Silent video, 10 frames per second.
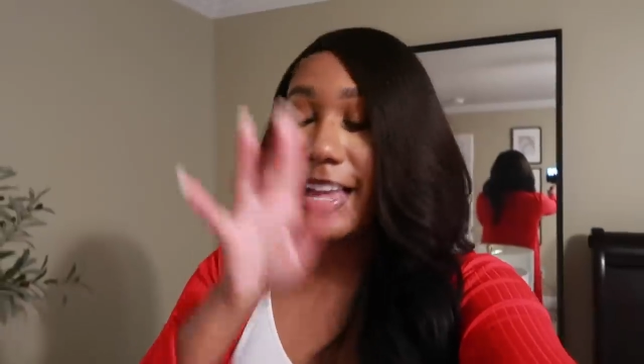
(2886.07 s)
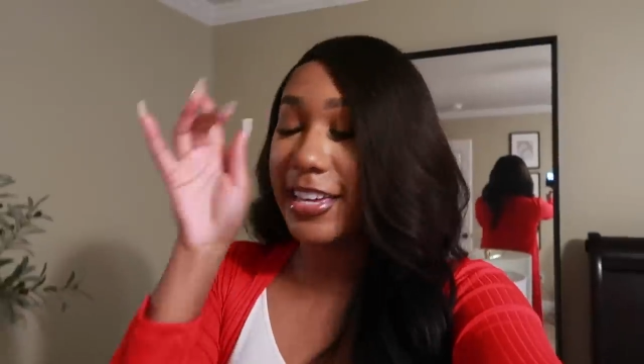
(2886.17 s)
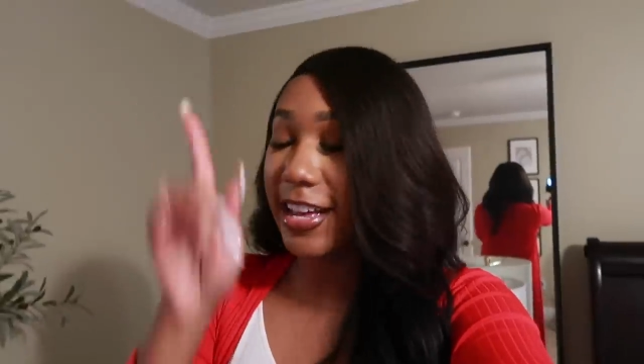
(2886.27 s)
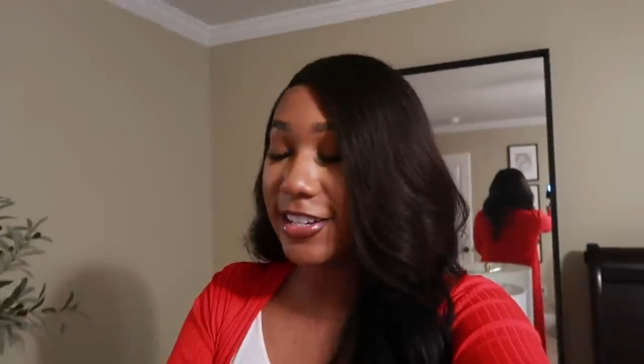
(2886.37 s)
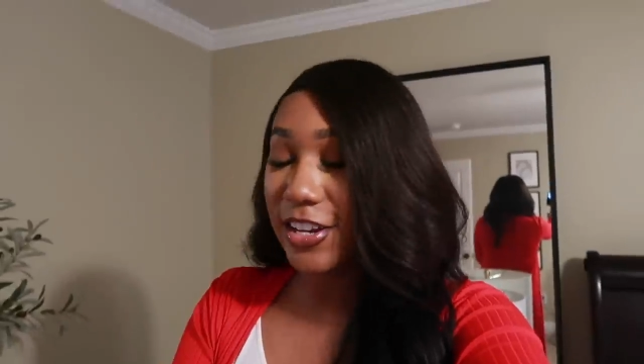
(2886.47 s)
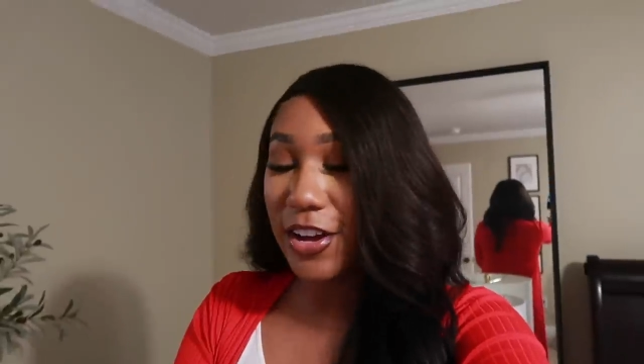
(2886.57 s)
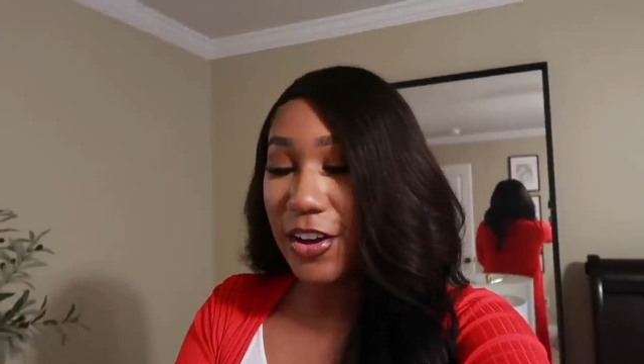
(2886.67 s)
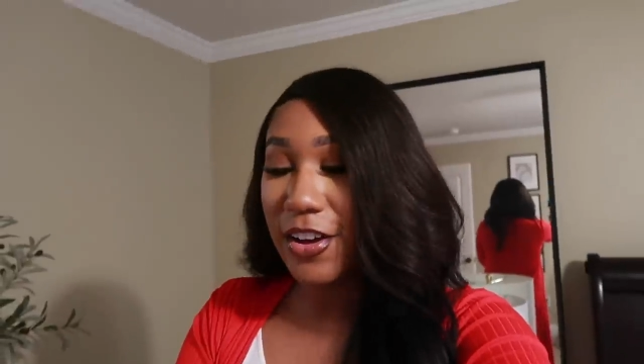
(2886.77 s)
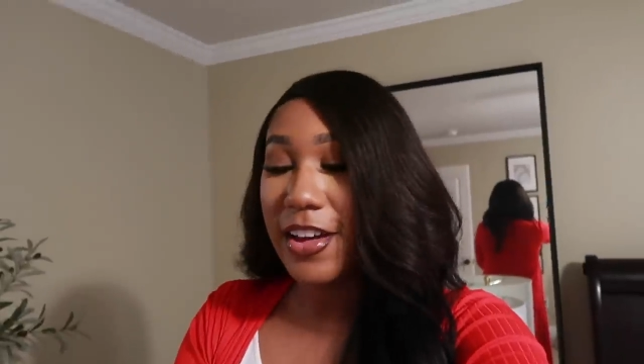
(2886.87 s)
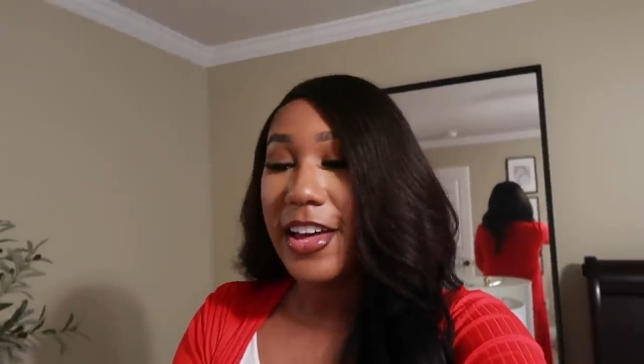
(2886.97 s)
I got
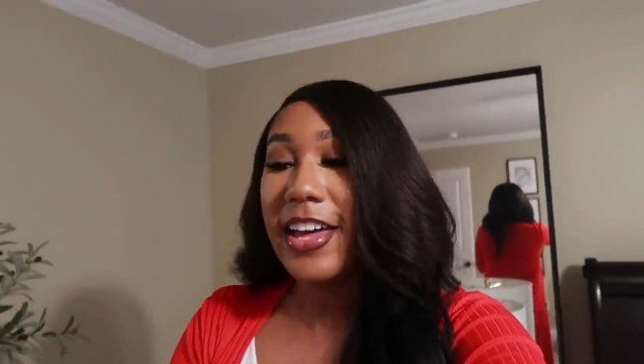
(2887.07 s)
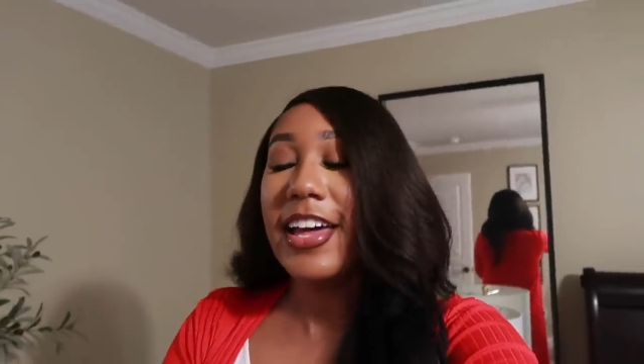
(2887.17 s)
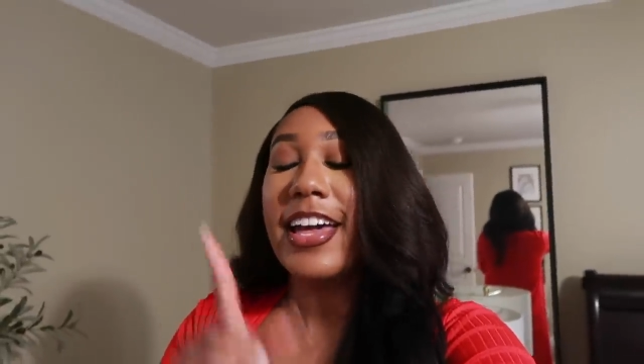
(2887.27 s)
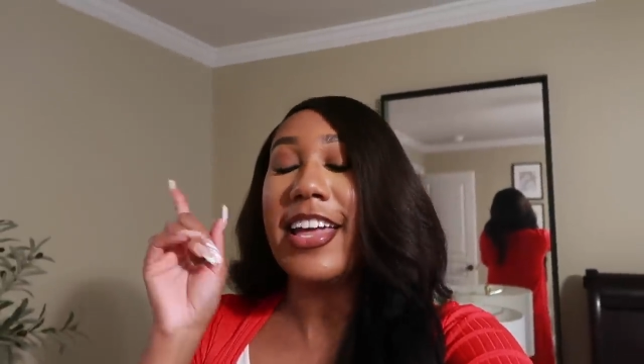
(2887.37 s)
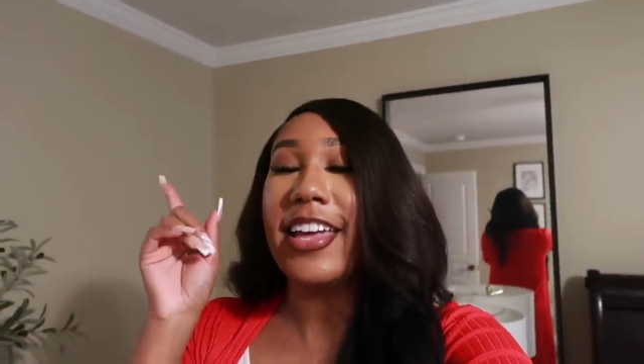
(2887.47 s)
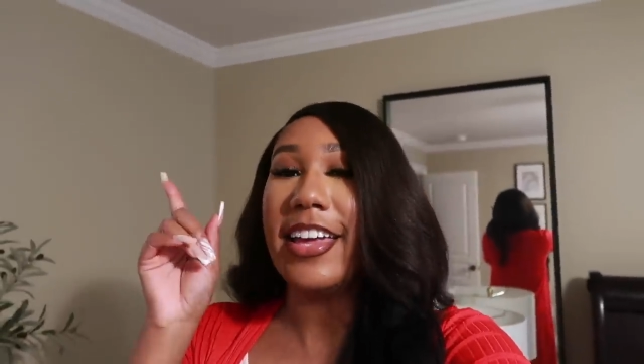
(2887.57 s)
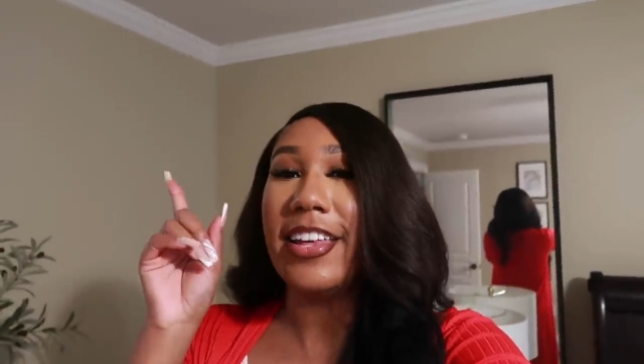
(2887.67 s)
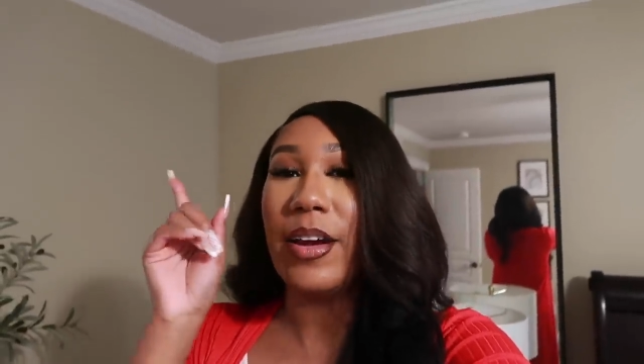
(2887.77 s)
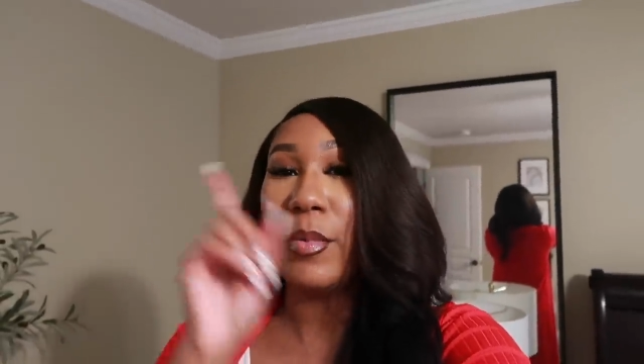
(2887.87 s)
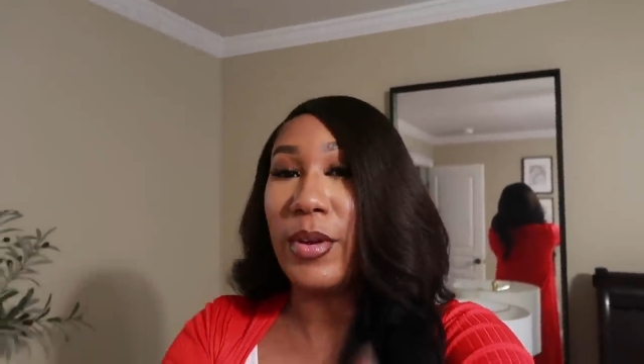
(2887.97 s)
y'all,
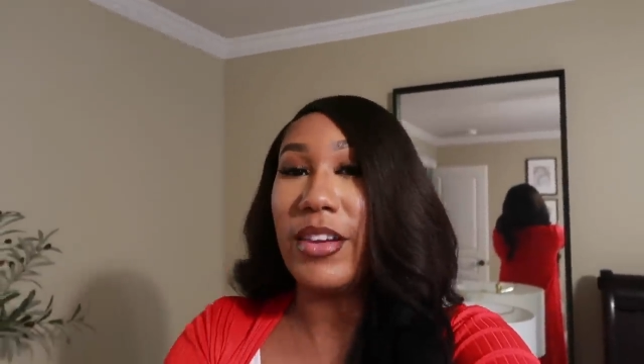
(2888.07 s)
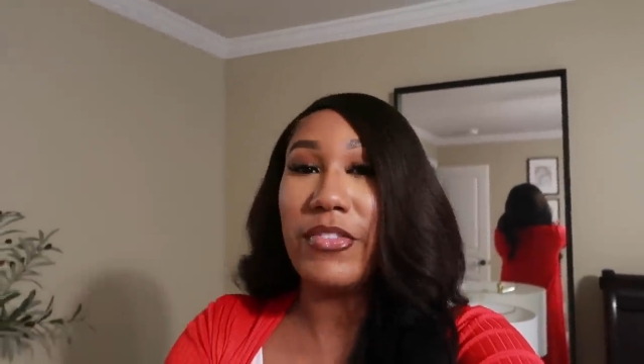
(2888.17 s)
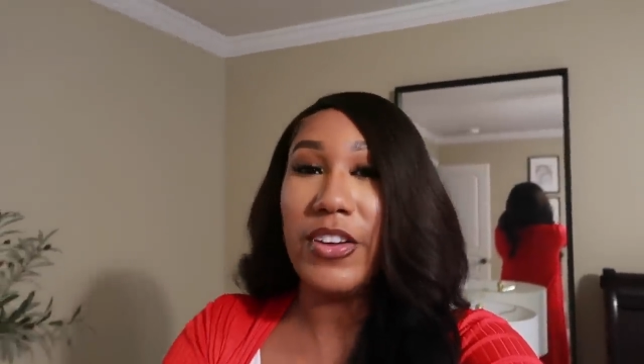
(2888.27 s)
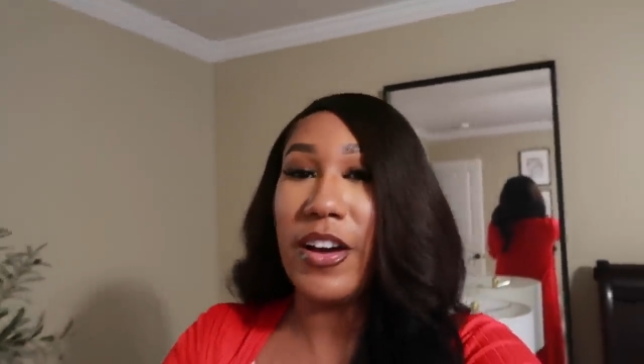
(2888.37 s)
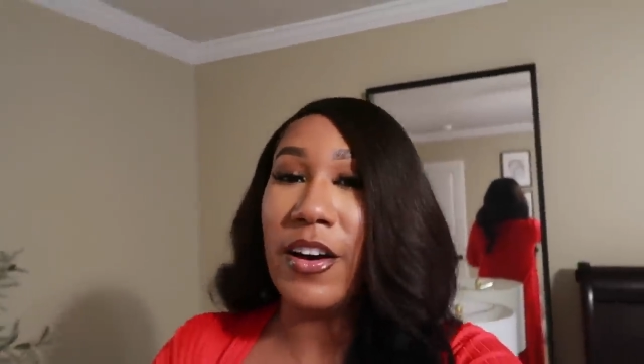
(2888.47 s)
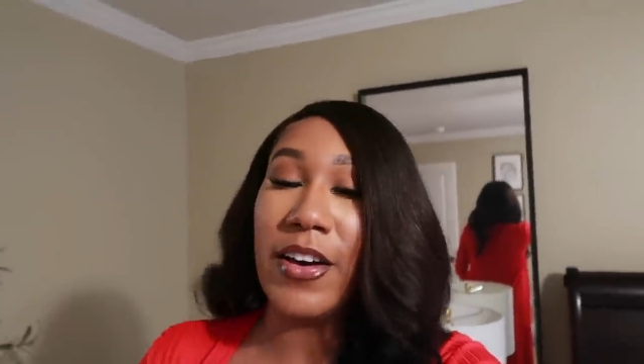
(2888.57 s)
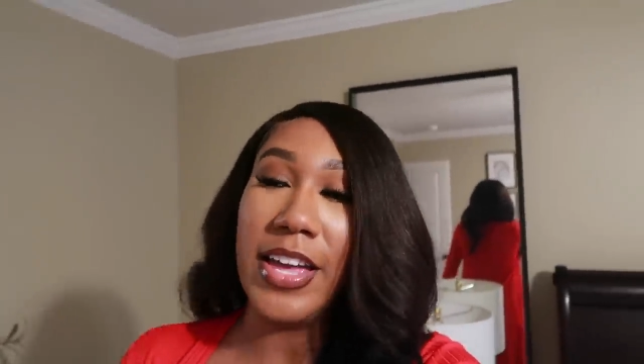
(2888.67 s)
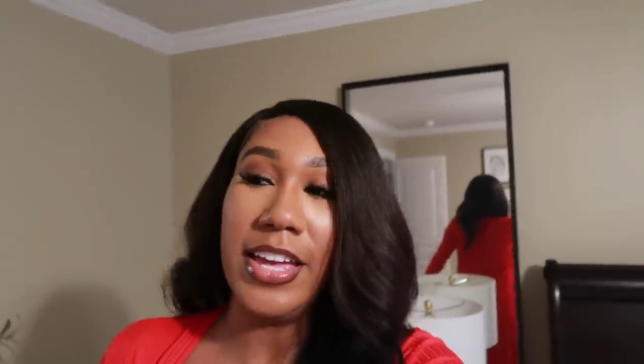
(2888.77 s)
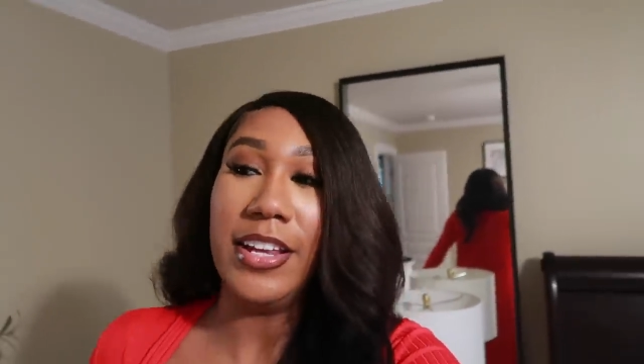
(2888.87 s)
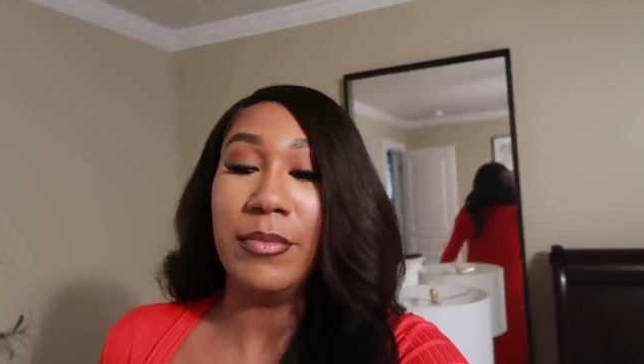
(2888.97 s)
and I'm praying for y'all,
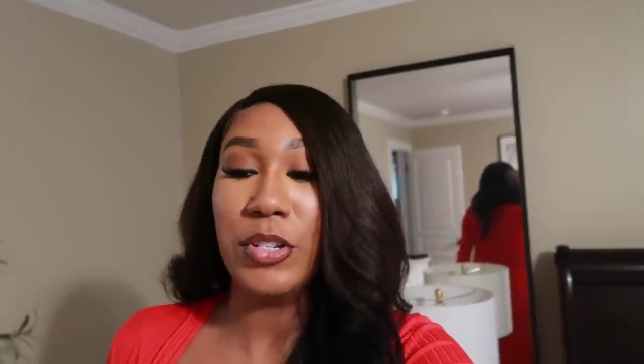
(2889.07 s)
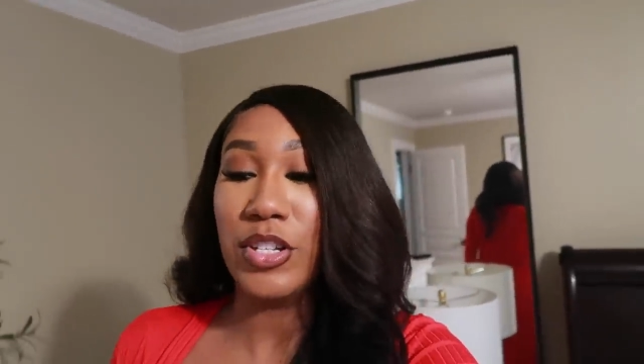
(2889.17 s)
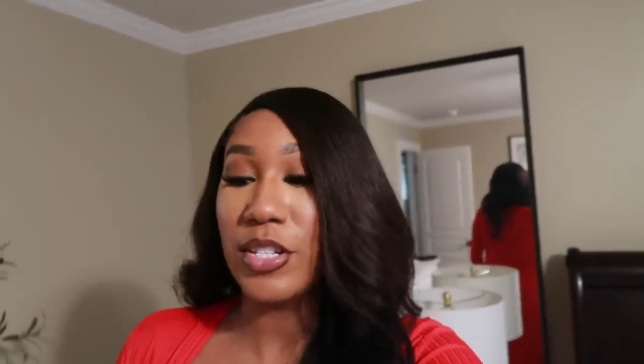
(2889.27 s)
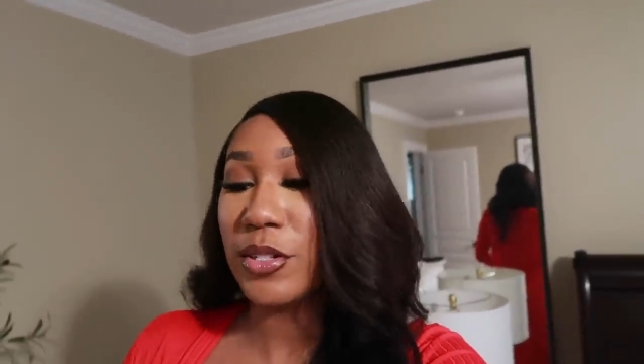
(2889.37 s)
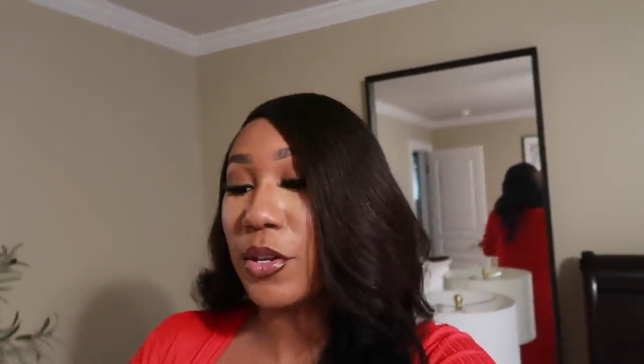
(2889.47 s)
and I'm just